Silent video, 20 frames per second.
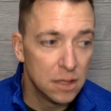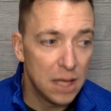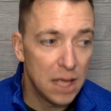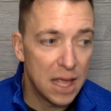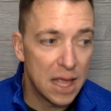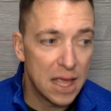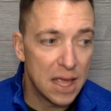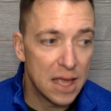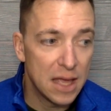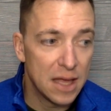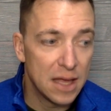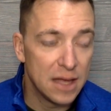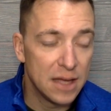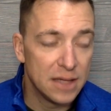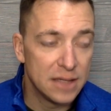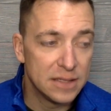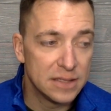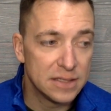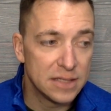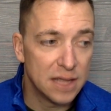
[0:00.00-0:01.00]

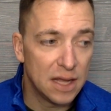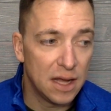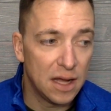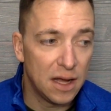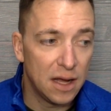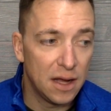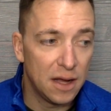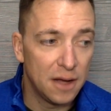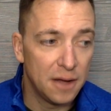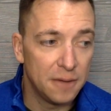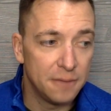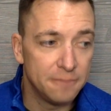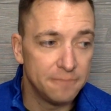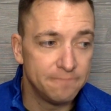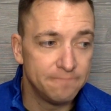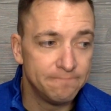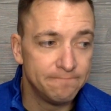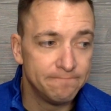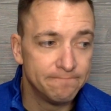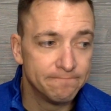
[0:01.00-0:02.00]
and
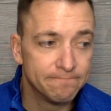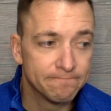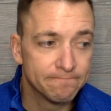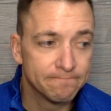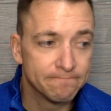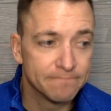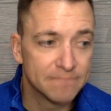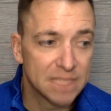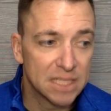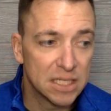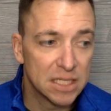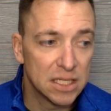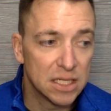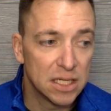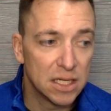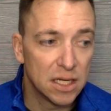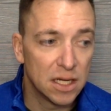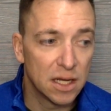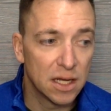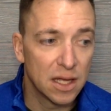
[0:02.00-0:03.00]
um,
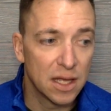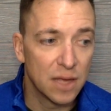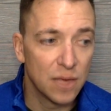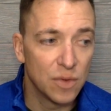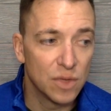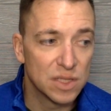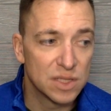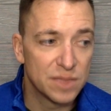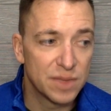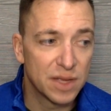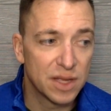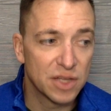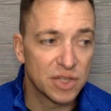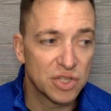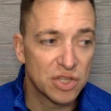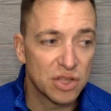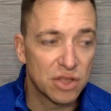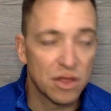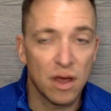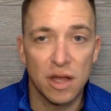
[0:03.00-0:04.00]
uh, it was because
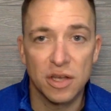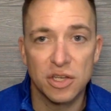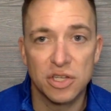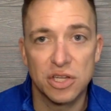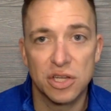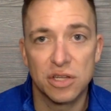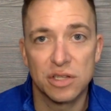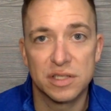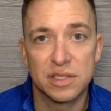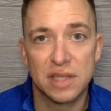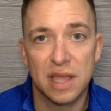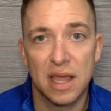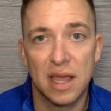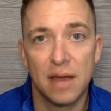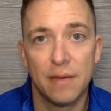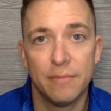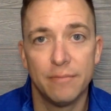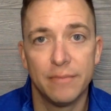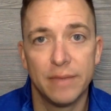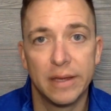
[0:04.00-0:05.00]
she thought she could
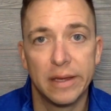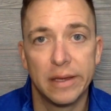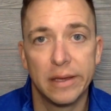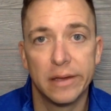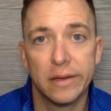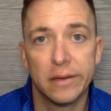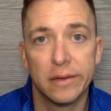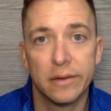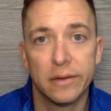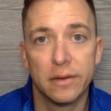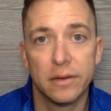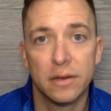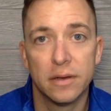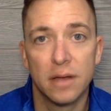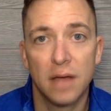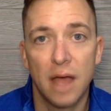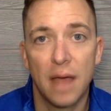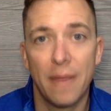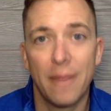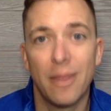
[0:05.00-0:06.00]
scam me and
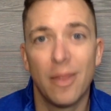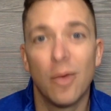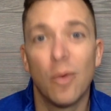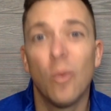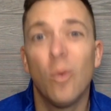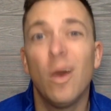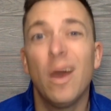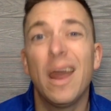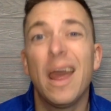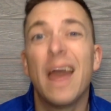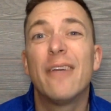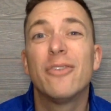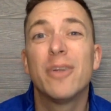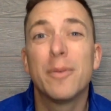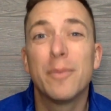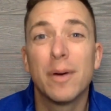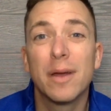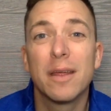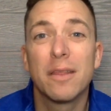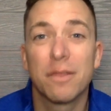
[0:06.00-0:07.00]
and what
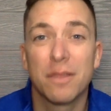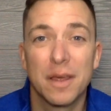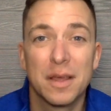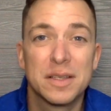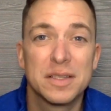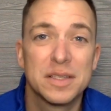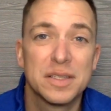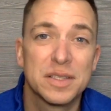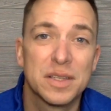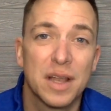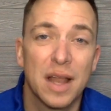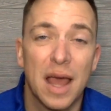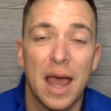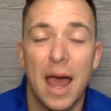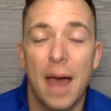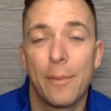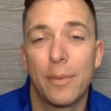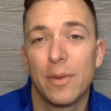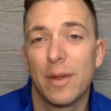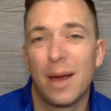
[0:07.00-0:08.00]
everybody thinks is going to
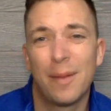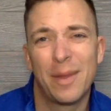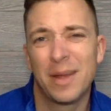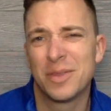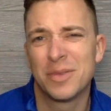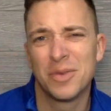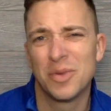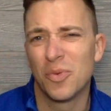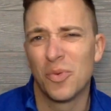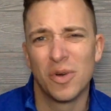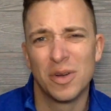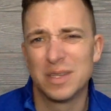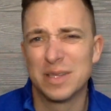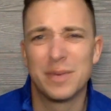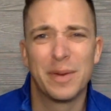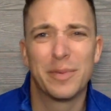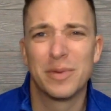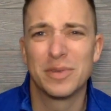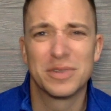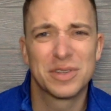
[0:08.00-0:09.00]
happen. I'm not doing a warranty.
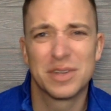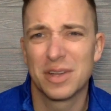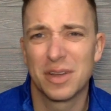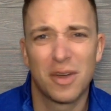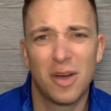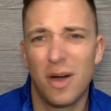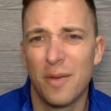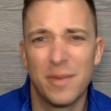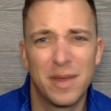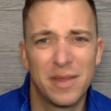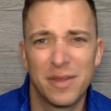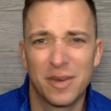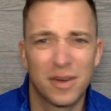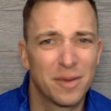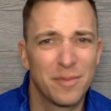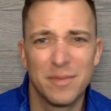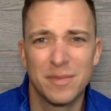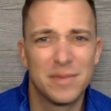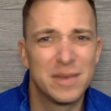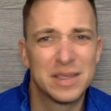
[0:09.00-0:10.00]
People are just going to call me and they're
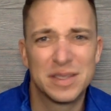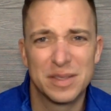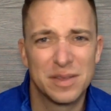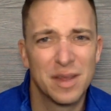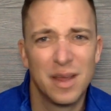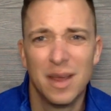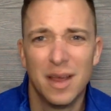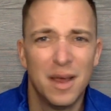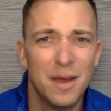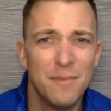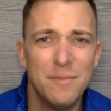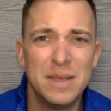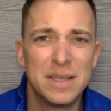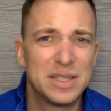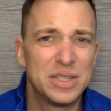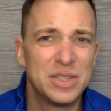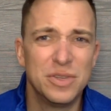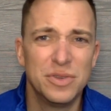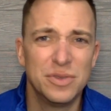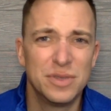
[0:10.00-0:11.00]
going to mis
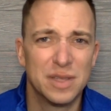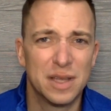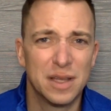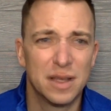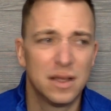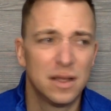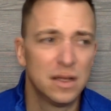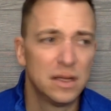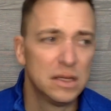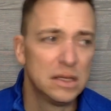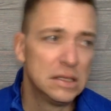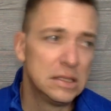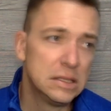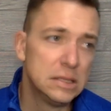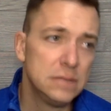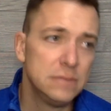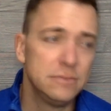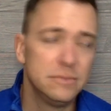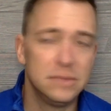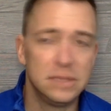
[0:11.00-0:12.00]
misuse it.
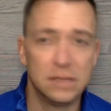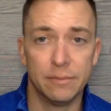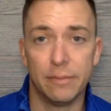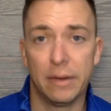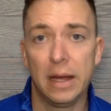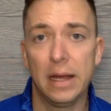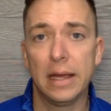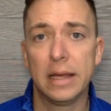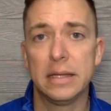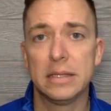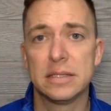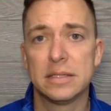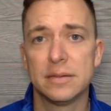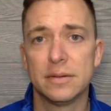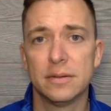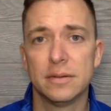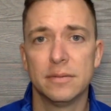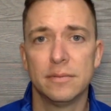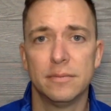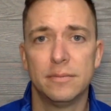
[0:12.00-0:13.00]
You might,
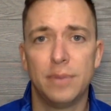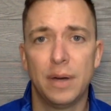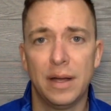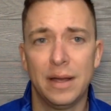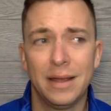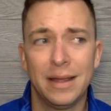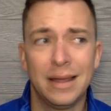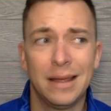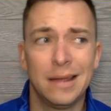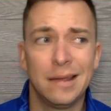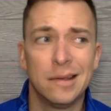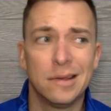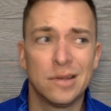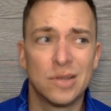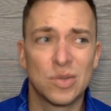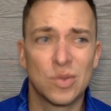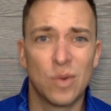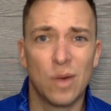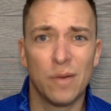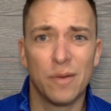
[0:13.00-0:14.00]
but in
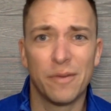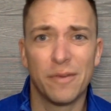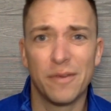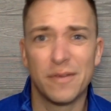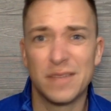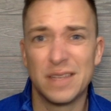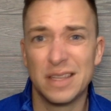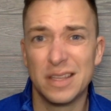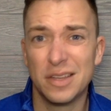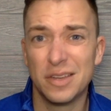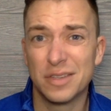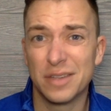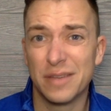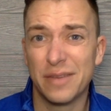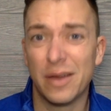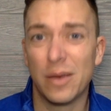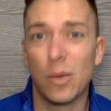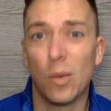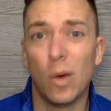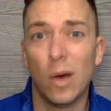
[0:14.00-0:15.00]
12 to 15 years, I've
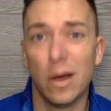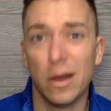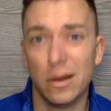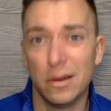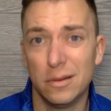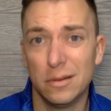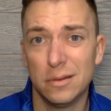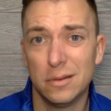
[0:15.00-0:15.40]
had one.